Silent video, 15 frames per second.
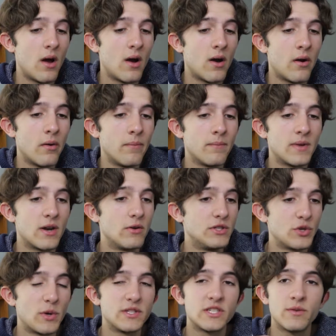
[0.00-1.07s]

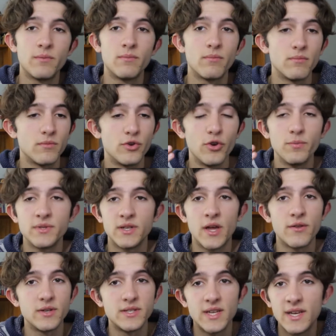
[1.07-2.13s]
join some groups in
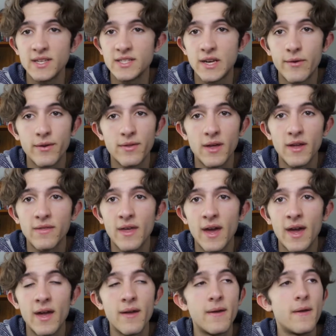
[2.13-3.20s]
other cities and everything like
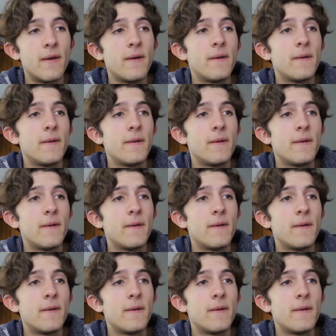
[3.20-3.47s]
that.